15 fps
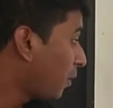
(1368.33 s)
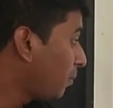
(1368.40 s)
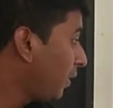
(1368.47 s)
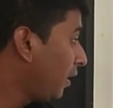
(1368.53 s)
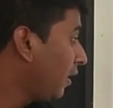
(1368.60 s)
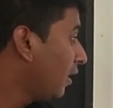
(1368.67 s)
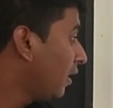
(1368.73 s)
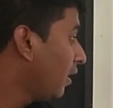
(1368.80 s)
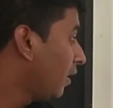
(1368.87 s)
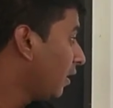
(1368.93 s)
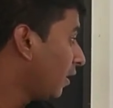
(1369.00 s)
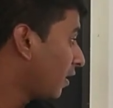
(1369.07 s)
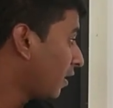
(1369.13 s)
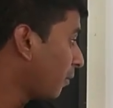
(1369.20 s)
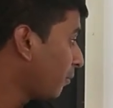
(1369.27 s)
be
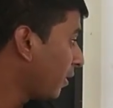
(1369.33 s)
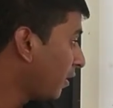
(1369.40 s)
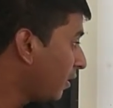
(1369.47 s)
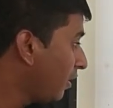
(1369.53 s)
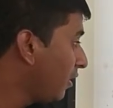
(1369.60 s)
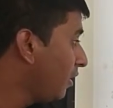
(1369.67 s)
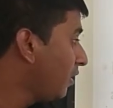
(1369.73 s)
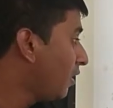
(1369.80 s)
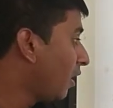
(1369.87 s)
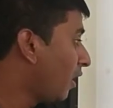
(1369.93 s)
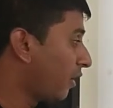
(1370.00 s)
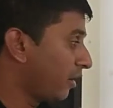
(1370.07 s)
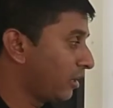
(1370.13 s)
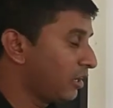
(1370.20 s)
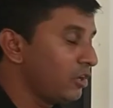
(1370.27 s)
remedied
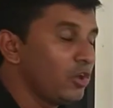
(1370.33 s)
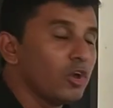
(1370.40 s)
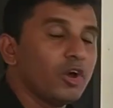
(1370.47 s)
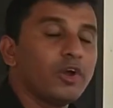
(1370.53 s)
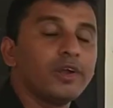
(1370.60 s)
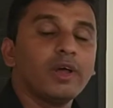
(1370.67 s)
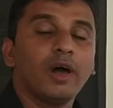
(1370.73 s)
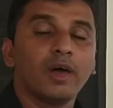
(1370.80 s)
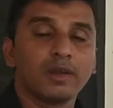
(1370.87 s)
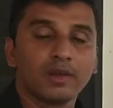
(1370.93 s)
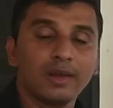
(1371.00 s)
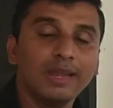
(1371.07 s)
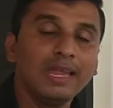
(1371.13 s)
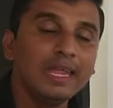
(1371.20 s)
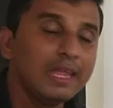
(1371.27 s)
or cured or
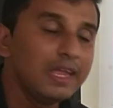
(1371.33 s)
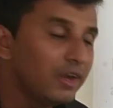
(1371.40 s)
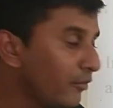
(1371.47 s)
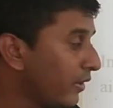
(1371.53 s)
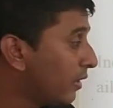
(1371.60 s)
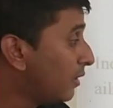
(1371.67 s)
relieved.